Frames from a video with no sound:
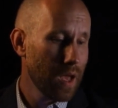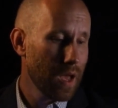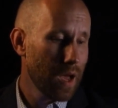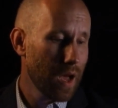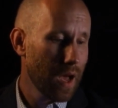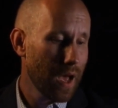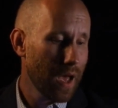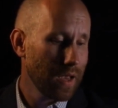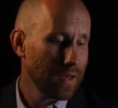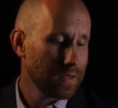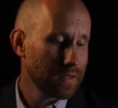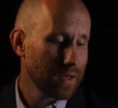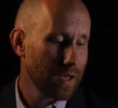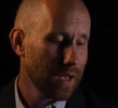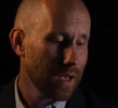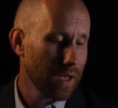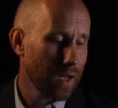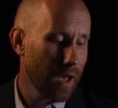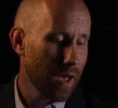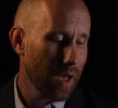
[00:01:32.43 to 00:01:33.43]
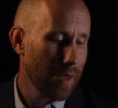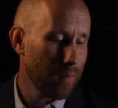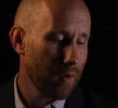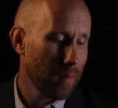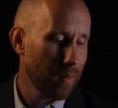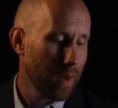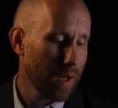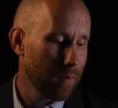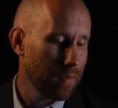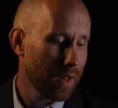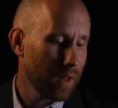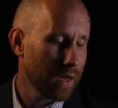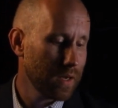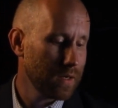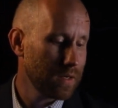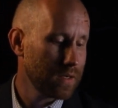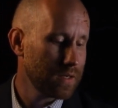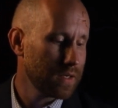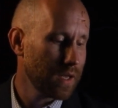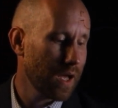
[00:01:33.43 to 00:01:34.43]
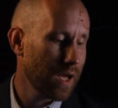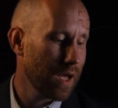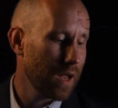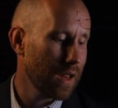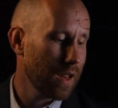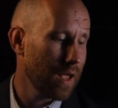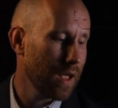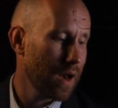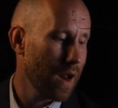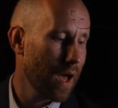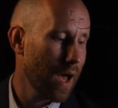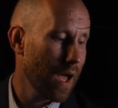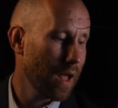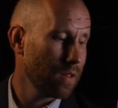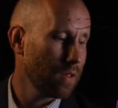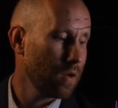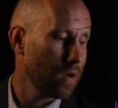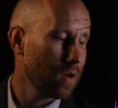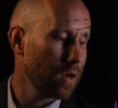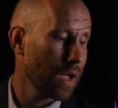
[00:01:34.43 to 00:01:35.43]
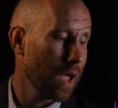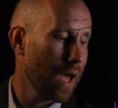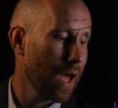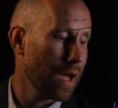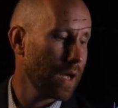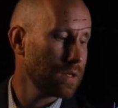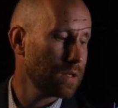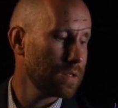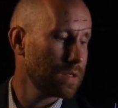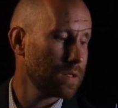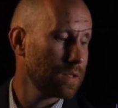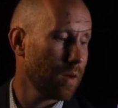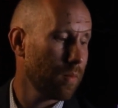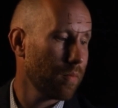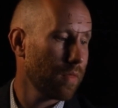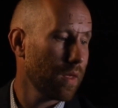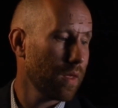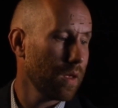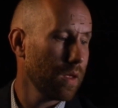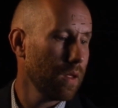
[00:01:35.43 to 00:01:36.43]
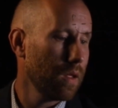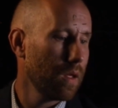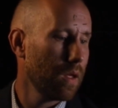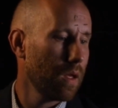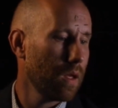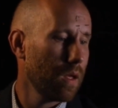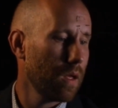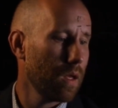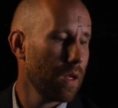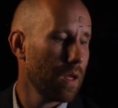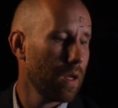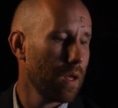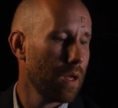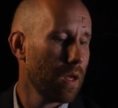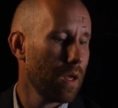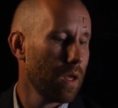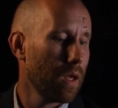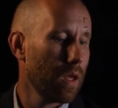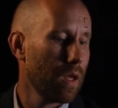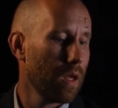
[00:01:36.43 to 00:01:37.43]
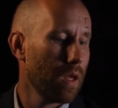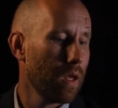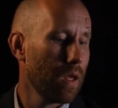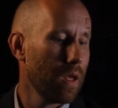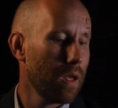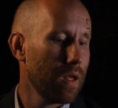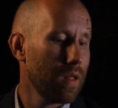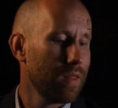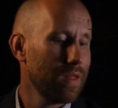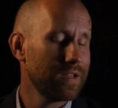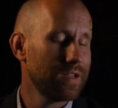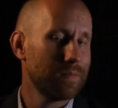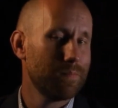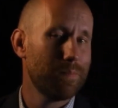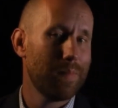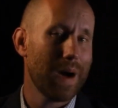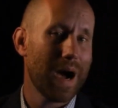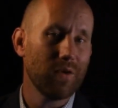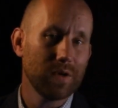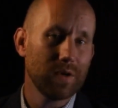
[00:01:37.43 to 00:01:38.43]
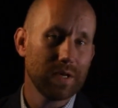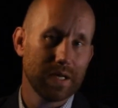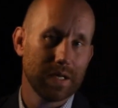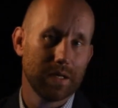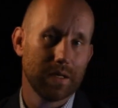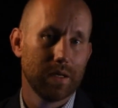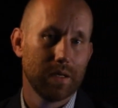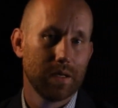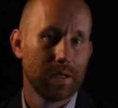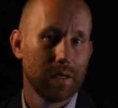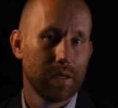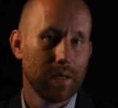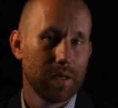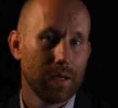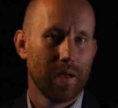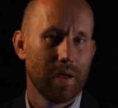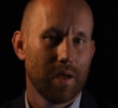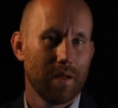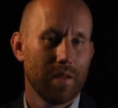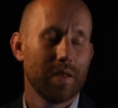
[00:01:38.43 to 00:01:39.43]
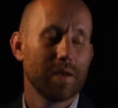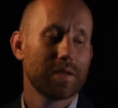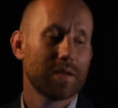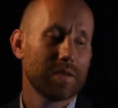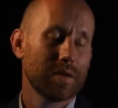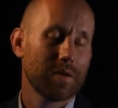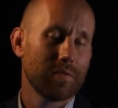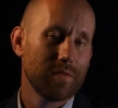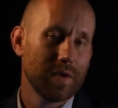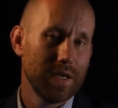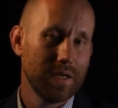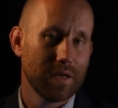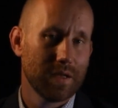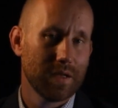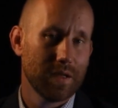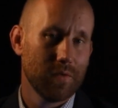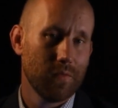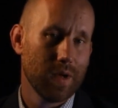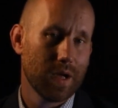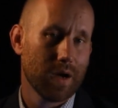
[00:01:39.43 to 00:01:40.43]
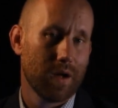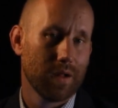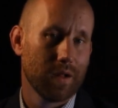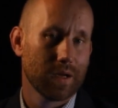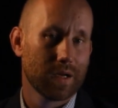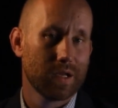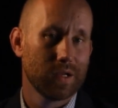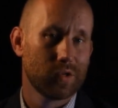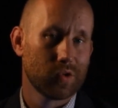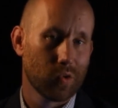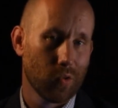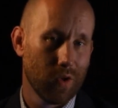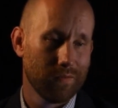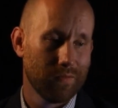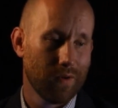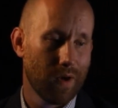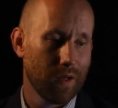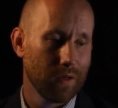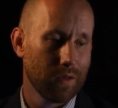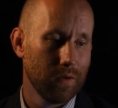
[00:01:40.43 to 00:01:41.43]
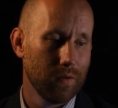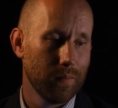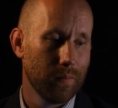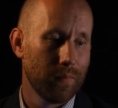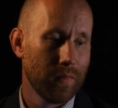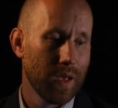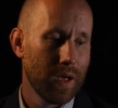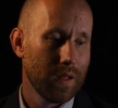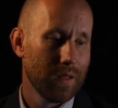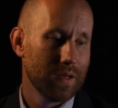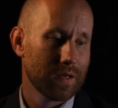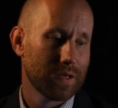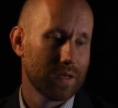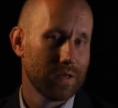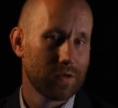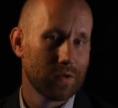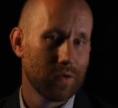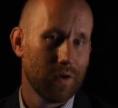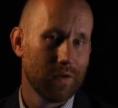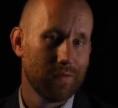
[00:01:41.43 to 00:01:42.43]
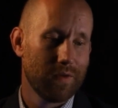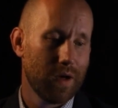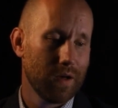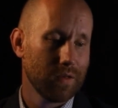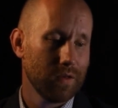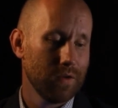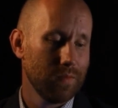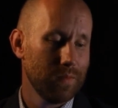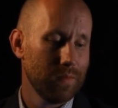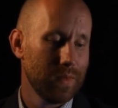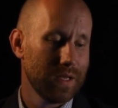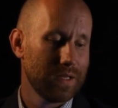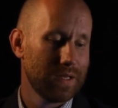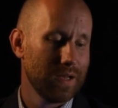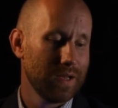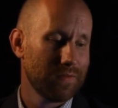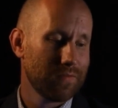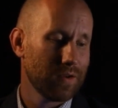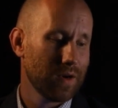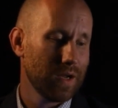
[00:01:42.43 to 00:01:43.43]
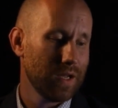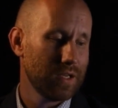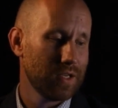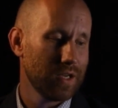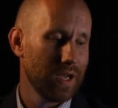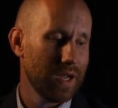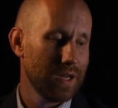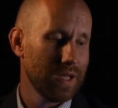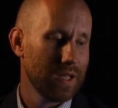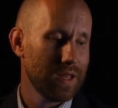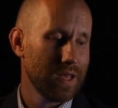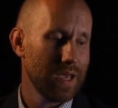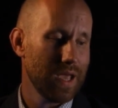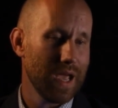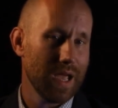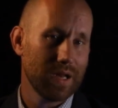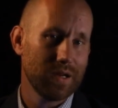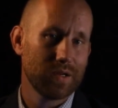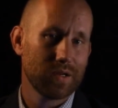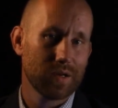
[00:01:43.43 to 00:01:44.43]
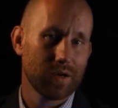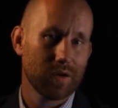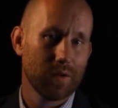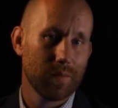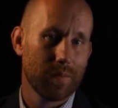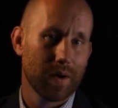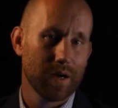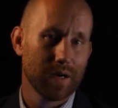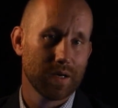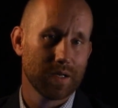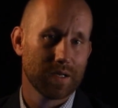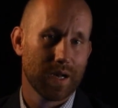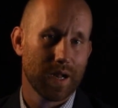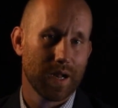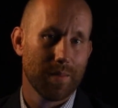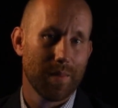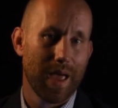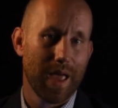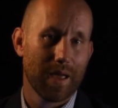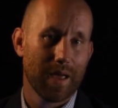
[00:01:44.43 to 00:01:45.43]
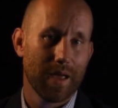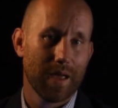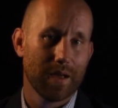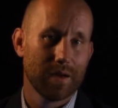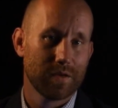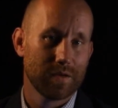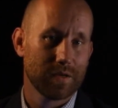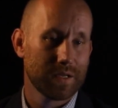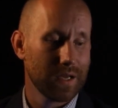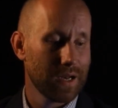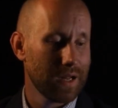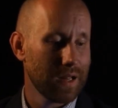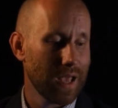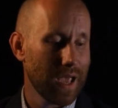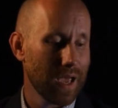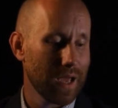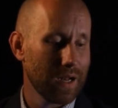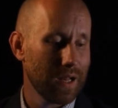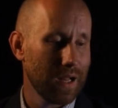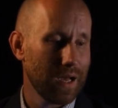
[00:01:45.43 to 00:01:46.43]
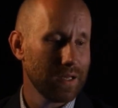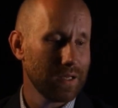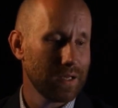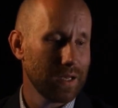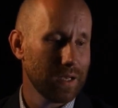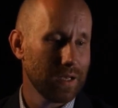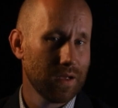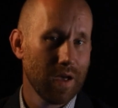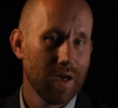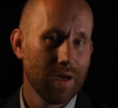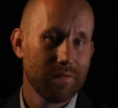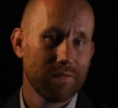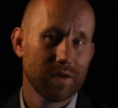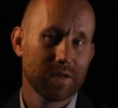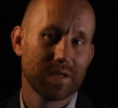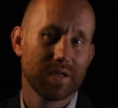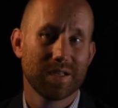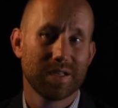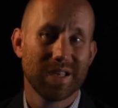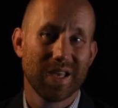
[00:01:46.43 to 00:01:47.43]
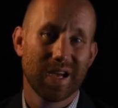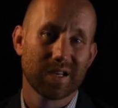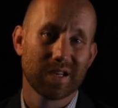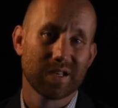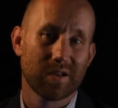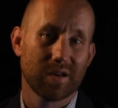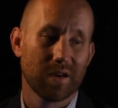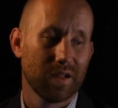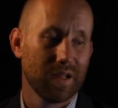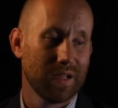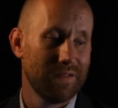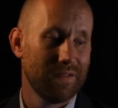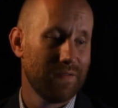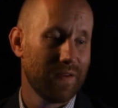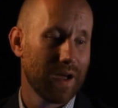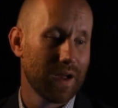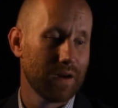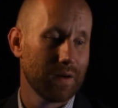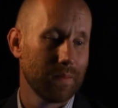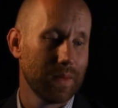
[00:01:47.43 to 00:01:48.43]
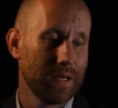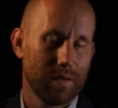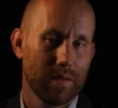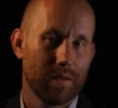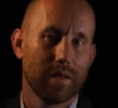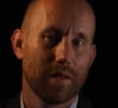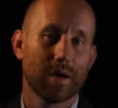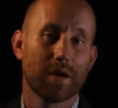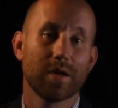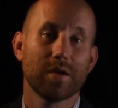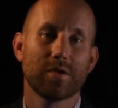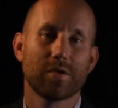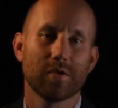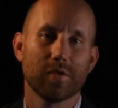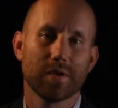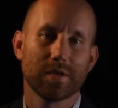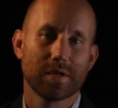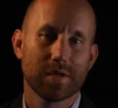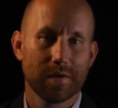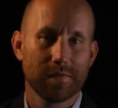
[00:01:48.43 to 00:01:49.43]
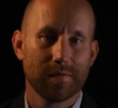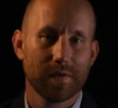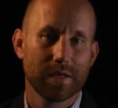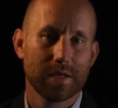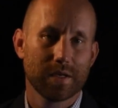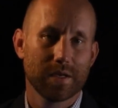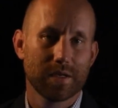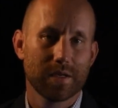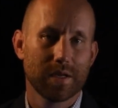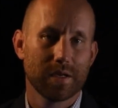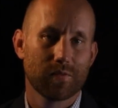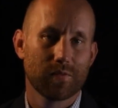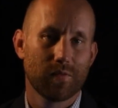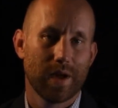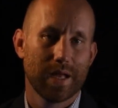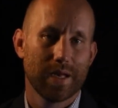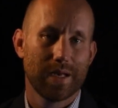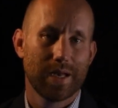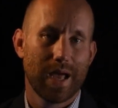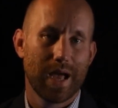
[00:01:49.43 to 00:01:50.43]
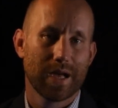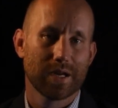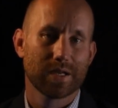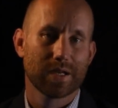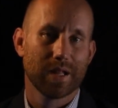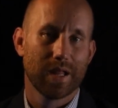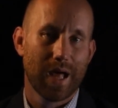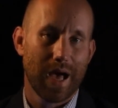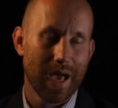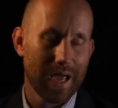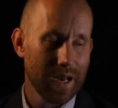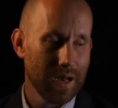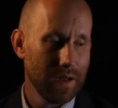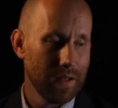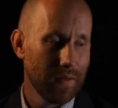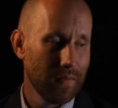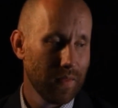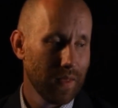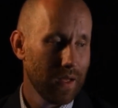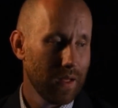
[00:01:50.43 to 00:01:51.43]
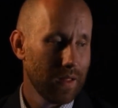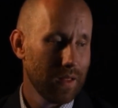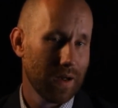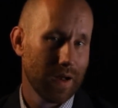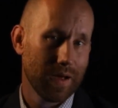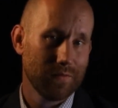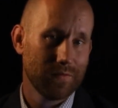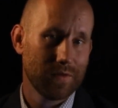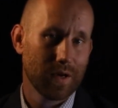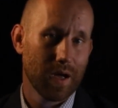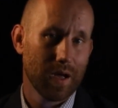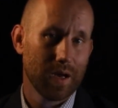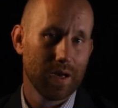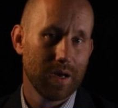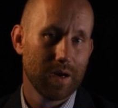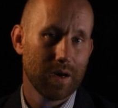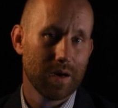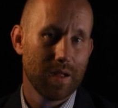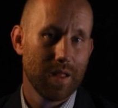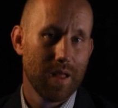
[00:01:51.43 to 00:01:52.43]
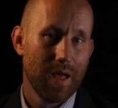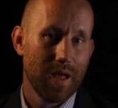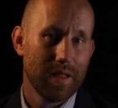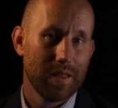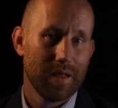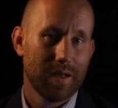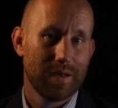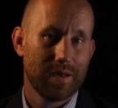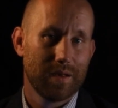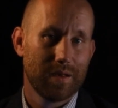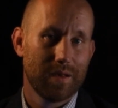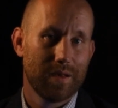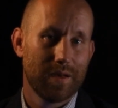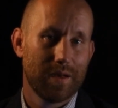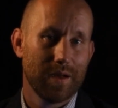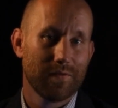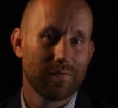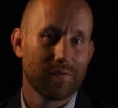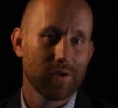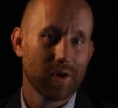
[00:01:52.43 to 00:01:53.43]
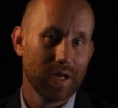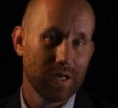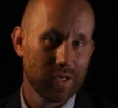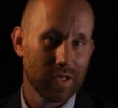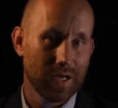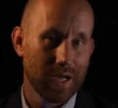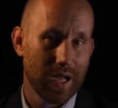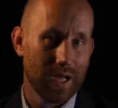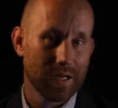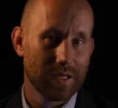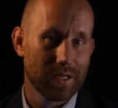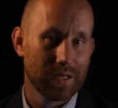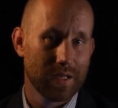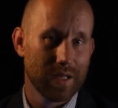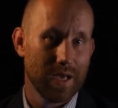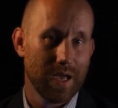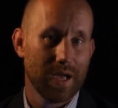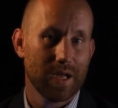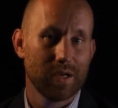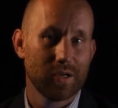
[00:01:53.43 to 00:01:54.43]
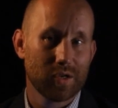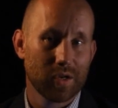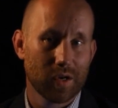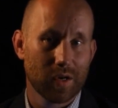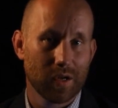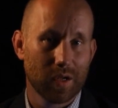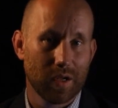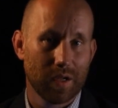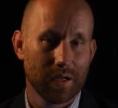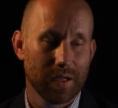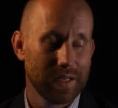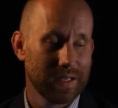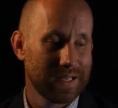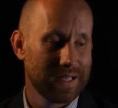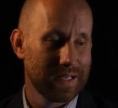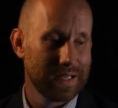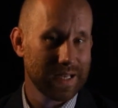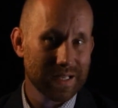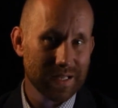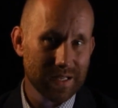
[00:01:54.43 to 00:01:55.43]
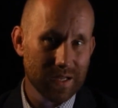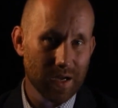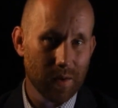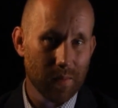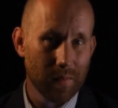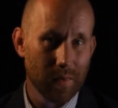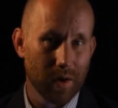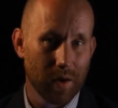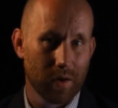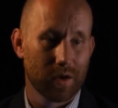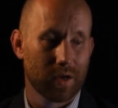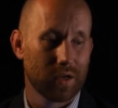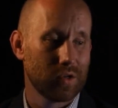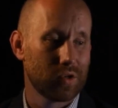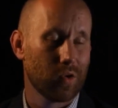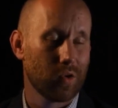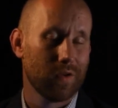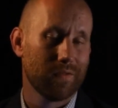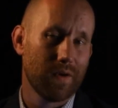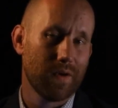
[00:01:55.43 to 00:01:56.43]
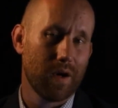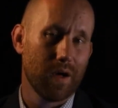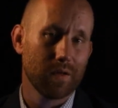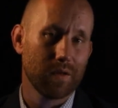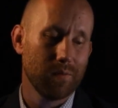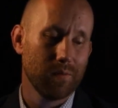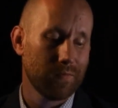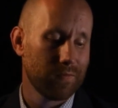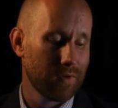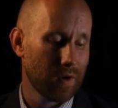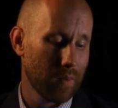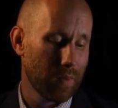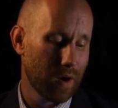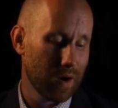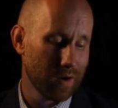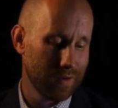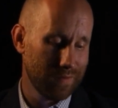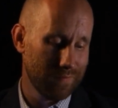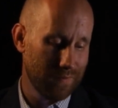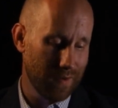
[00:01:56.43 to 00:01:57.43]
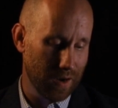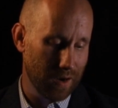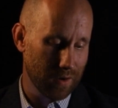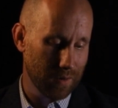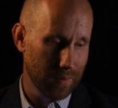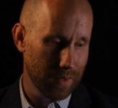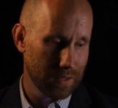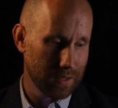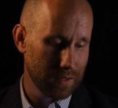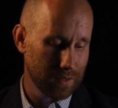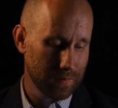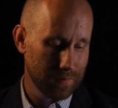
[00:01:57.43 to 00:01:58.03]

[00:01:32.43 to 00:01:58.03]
I say I put my blinders on and I look at something that's bounded. This is a region that we call a control volume. This control volume is differentiated the internal parts that I'm interested in analyzing versus the external environment. The control surface is this red dashed line that I've drawn here that differentiates the internal system or control volume from our environment.